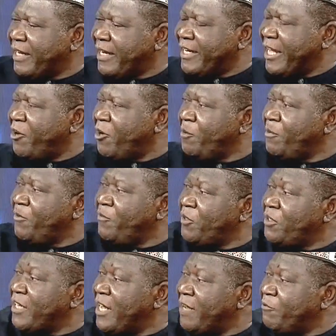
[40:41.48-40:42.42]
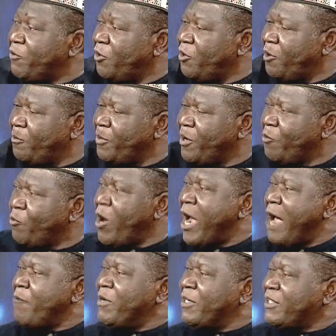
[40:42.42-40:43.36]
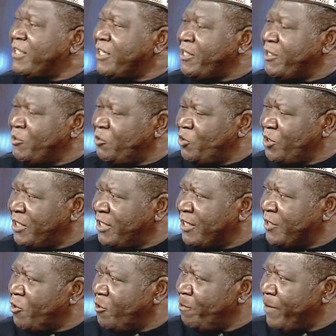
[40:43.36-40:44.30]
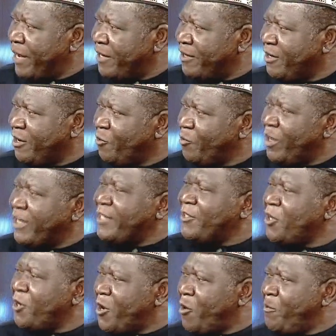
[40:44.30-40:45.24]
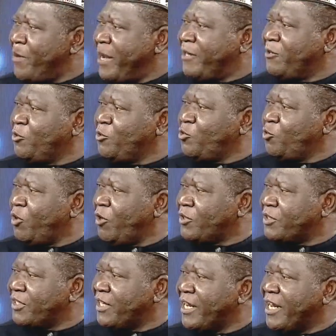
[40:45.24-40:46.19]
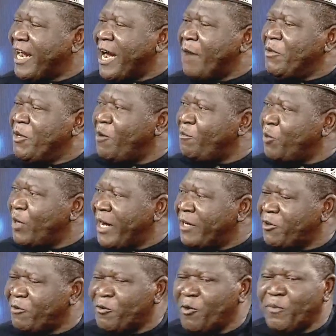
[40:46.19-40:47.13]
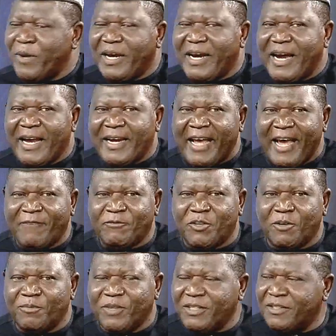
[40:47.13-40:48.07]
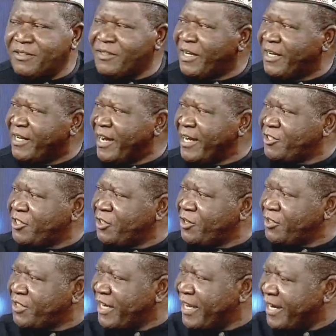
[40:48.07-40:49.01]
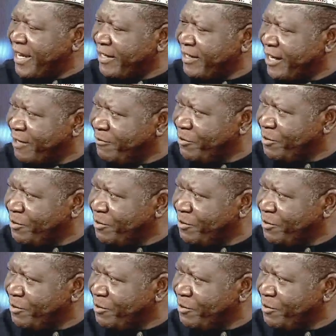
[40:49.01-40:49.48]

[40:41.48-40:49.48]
the economic fortunes have gone up. Why are we still doing in OPEC? What does OPEC do to us? Can we not pull out of OPEC and have something seriously at that level?